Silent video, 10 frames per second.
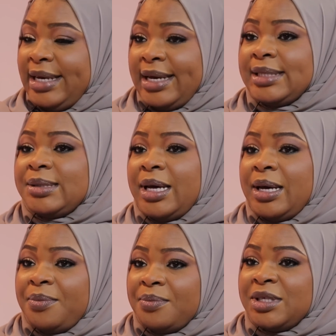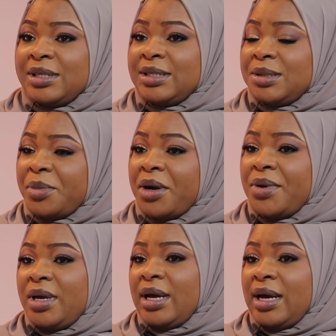Yes, Mrs.
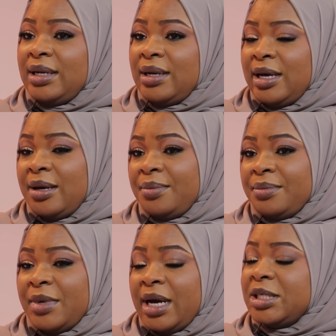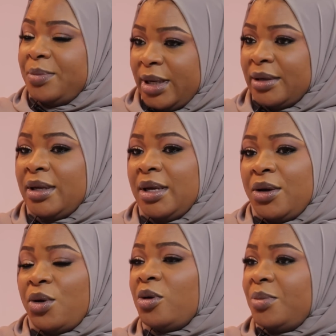Marie Ajiman,
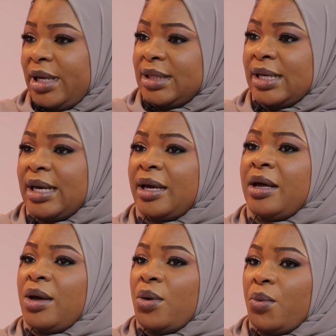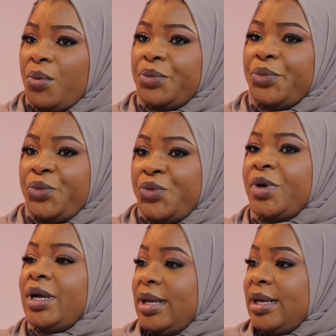God bless her,
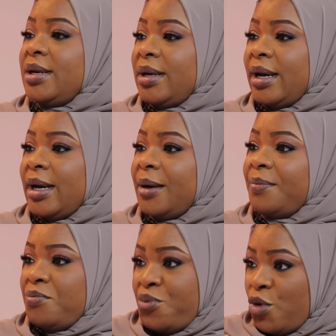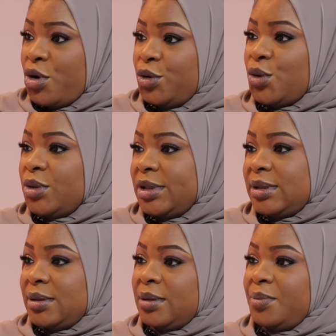really broke
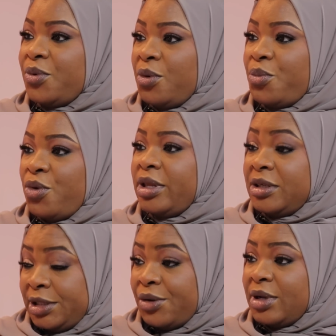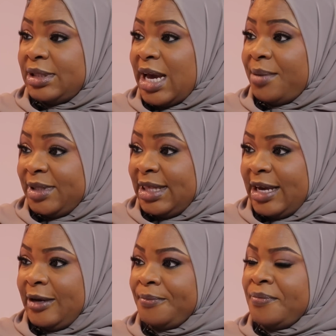the stereotypes then.